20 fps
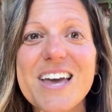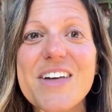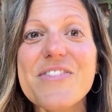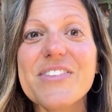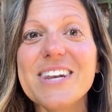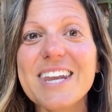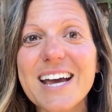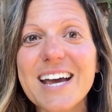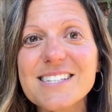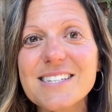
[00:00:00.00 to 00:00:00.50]

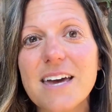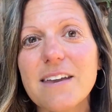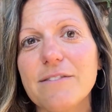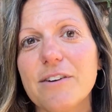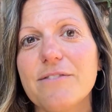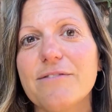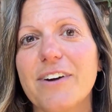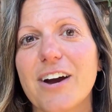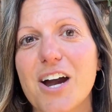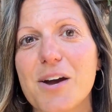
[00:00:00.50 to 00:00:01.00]
The next kind
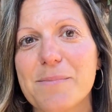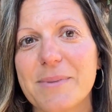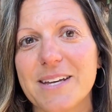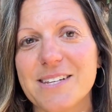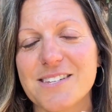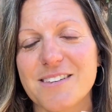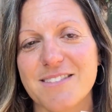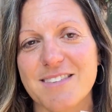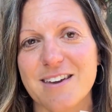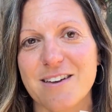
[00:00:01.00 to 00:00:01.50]
of
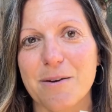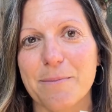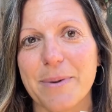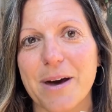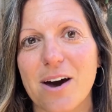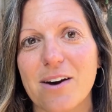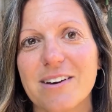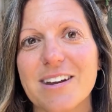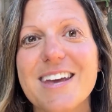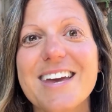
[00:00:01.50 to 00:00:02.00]
environment to think
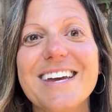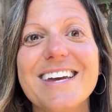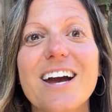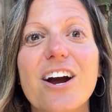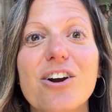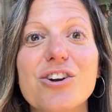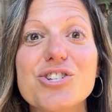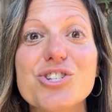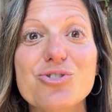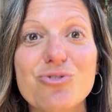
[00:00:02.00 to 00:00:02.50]
about
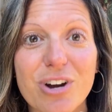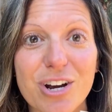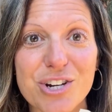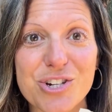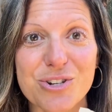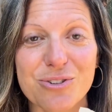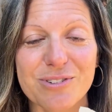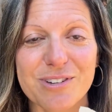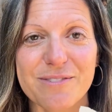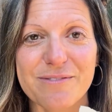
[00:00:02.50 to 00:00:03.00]
are
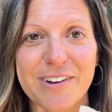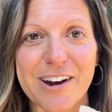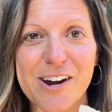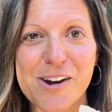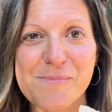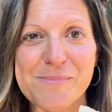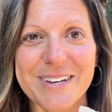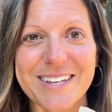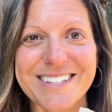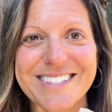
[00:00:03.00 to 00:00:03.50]
structural
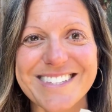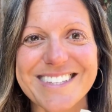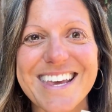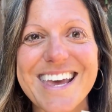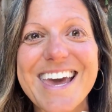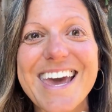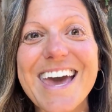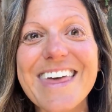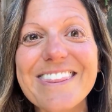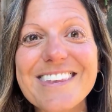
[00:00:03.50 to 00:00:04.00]
environments.
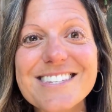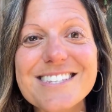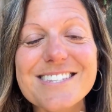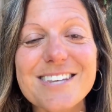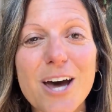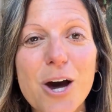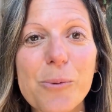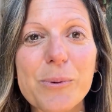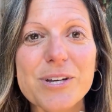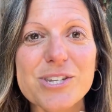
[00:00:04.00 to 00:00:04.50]
And this is
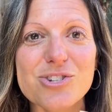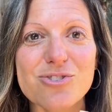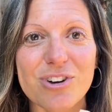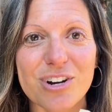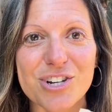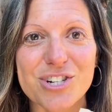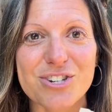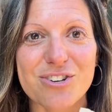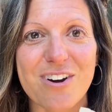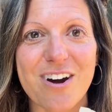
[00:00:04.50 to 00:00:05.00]
how we
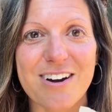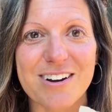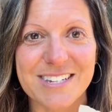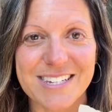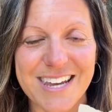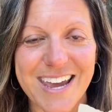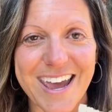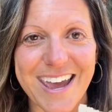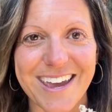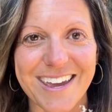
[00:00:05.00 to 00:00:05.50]
structure our
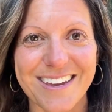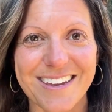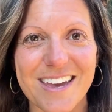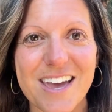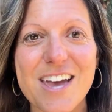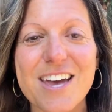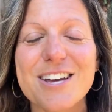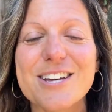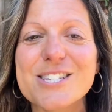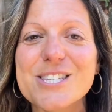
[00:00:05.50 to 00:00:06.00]
day.
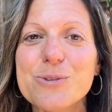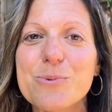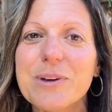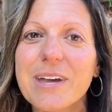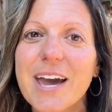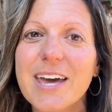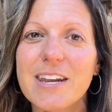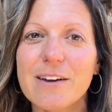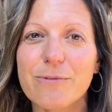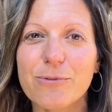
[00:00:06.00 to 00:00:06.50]
So
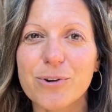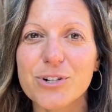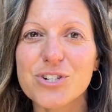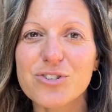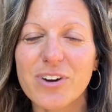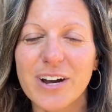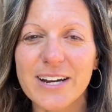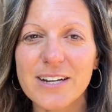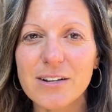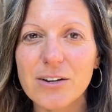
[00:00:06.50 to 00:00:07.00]
again, if we're
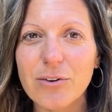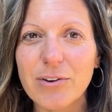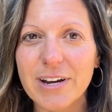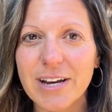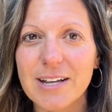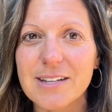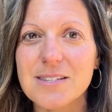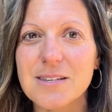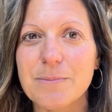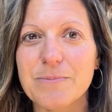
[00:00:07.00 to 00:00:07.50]
trying to
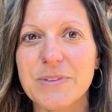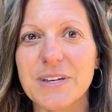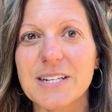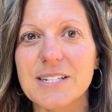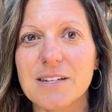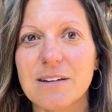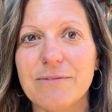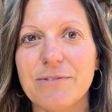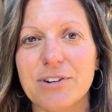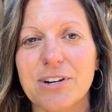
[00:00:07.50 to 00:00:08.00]
create something
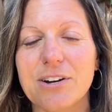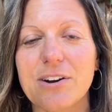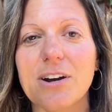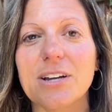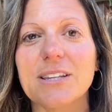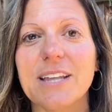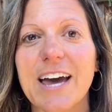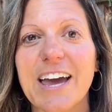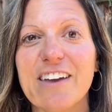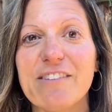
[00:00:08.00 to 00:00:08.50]
different in
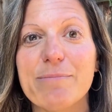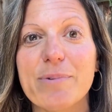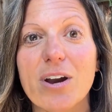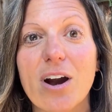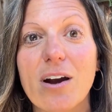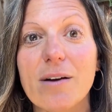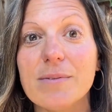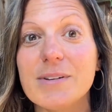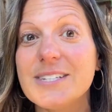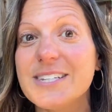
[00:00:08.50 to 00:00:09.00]
our life, but
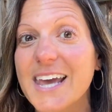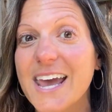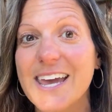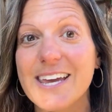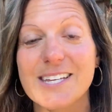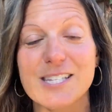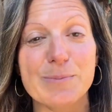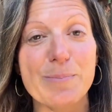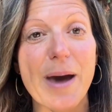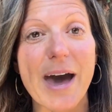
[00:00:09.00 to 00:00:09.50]
our
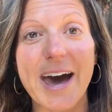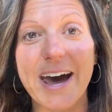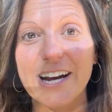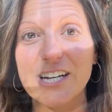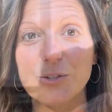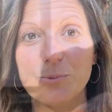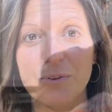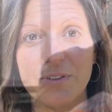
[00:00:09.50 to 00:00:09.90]
day is packed